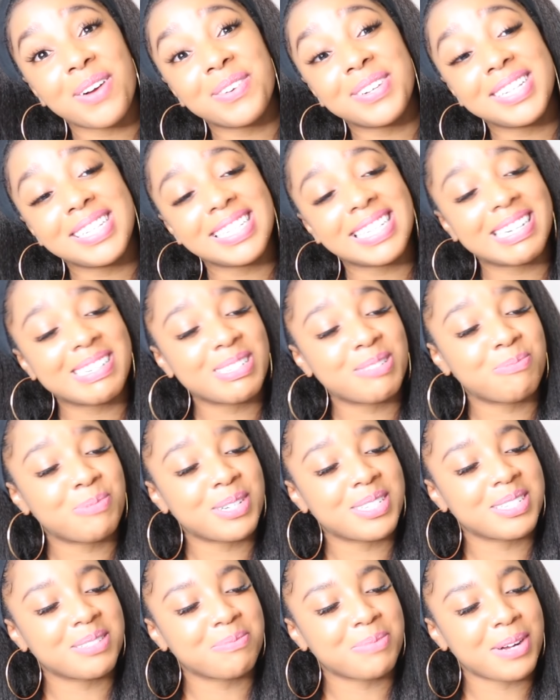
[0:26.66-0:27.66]
I really love
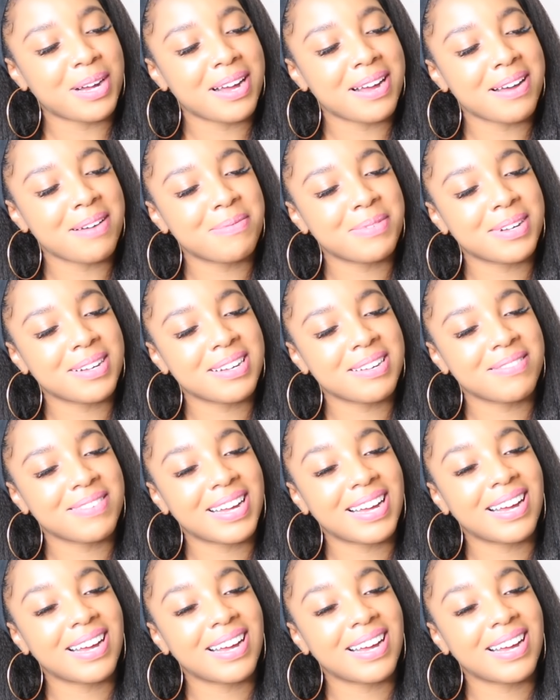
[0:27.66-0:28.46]
SpongeBob. Um,